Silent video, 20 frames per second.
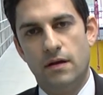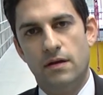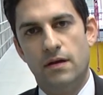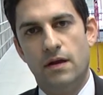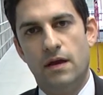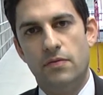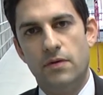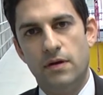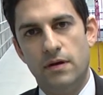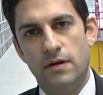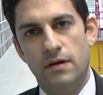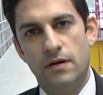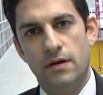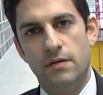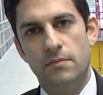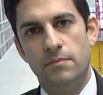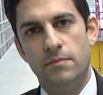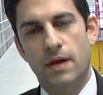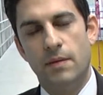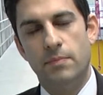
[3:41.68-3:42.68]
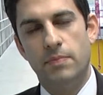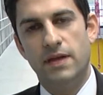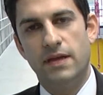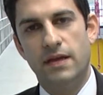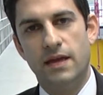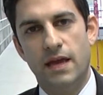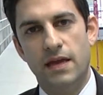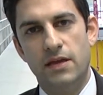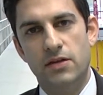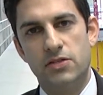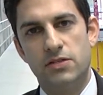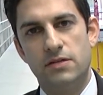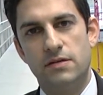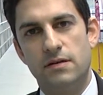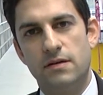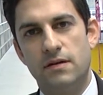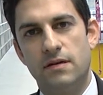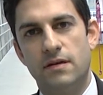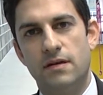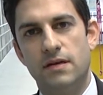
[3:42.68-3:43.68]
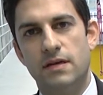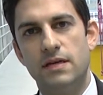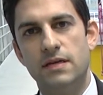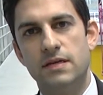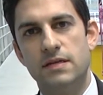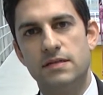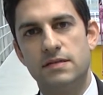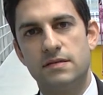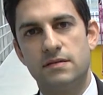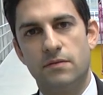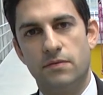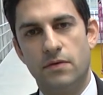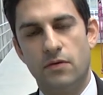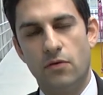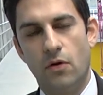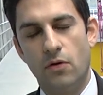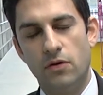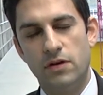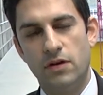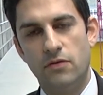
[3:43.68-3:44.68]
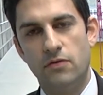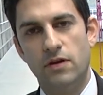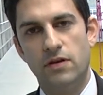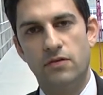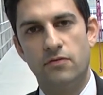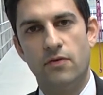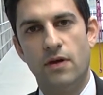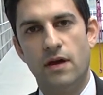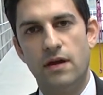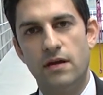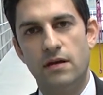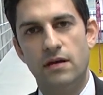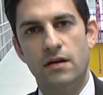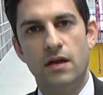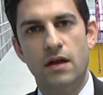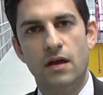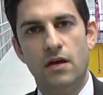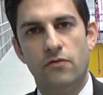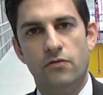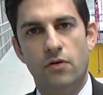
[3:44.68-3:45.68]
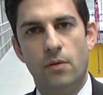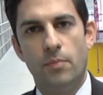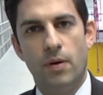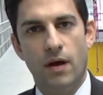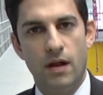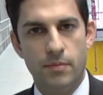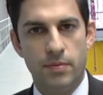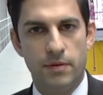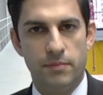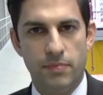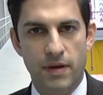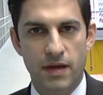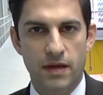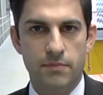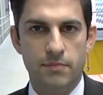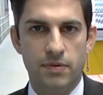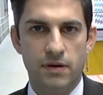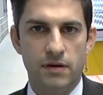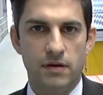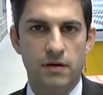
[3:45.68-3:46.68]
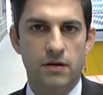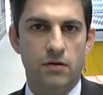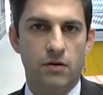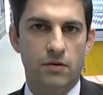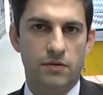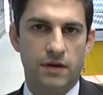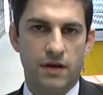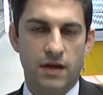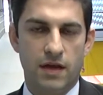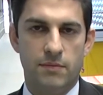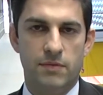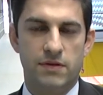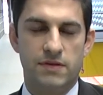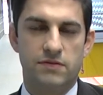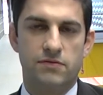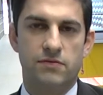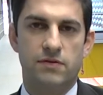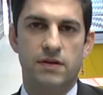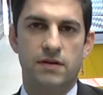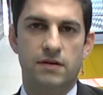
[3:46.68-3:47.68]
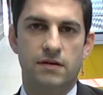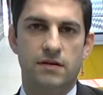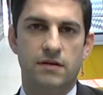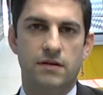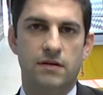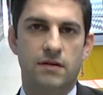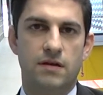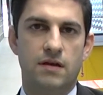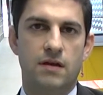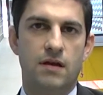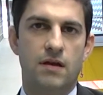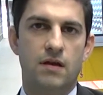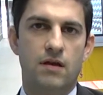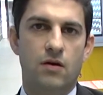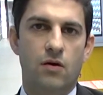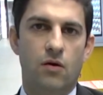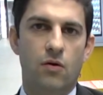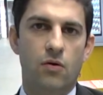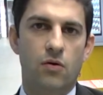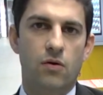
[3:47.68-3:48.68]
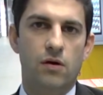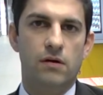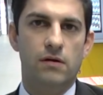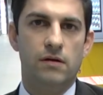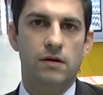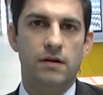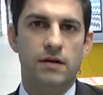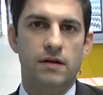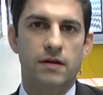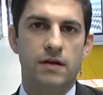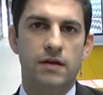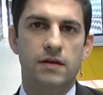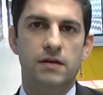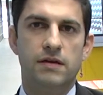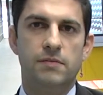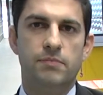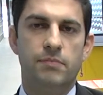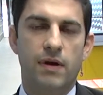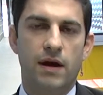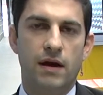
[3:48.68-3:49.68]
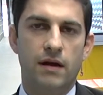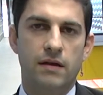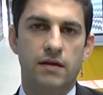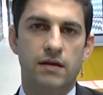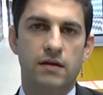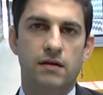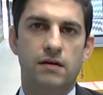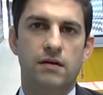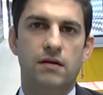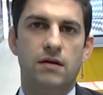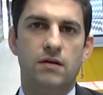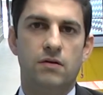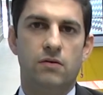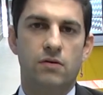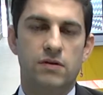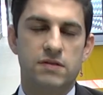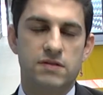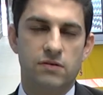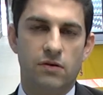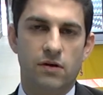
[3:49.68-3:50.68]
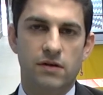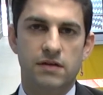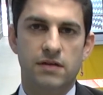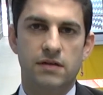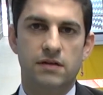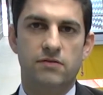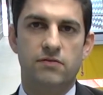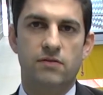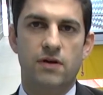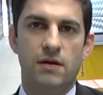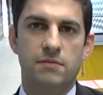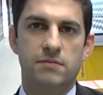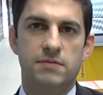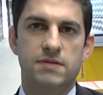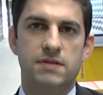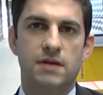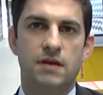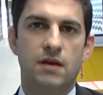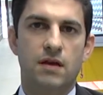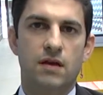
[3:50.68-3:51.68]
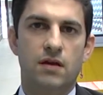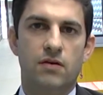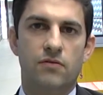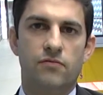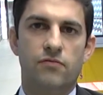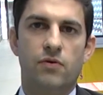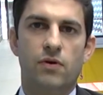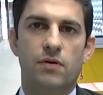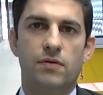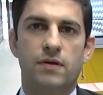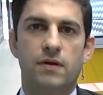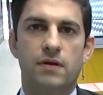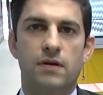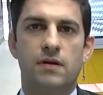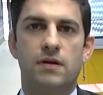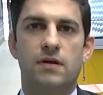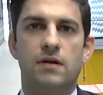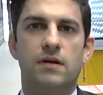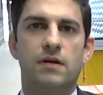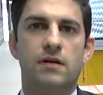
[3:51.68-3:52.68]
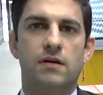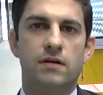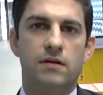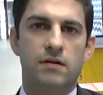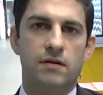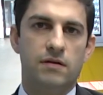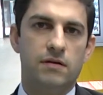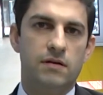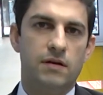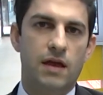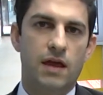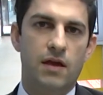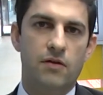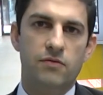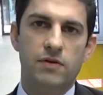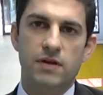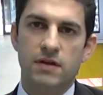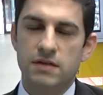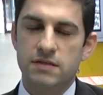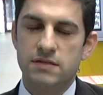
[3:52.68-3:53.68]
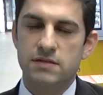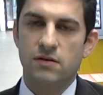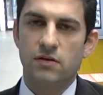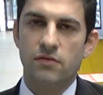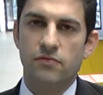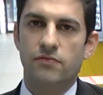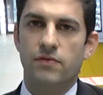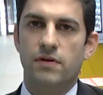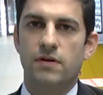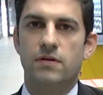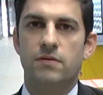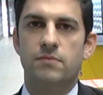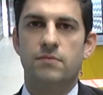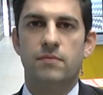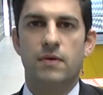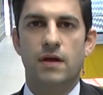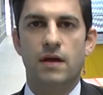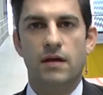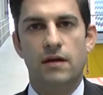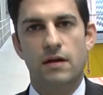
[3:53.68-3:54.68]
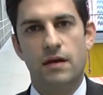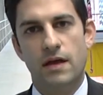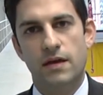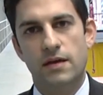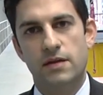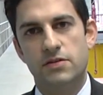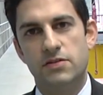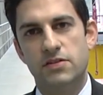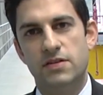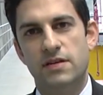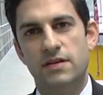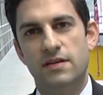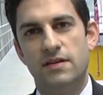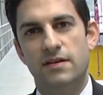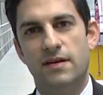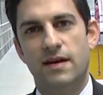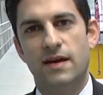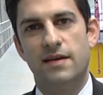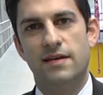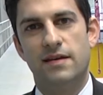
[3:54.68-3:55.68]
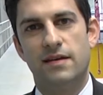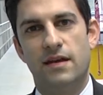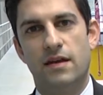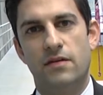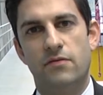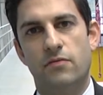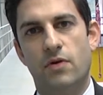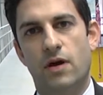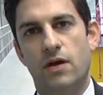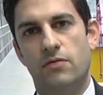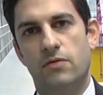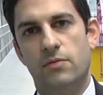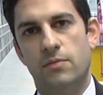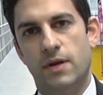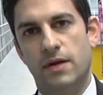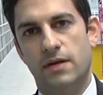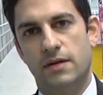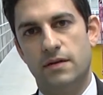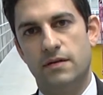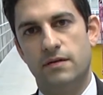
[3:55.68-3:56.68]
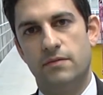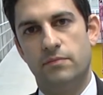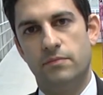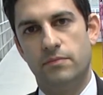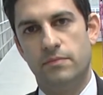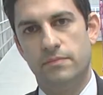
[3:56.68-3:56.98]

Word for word: Another um, application is the rotary dryer for pulp and paper or the chemistry, or in debarking or sorting drums for the areas of um, energy and environmental.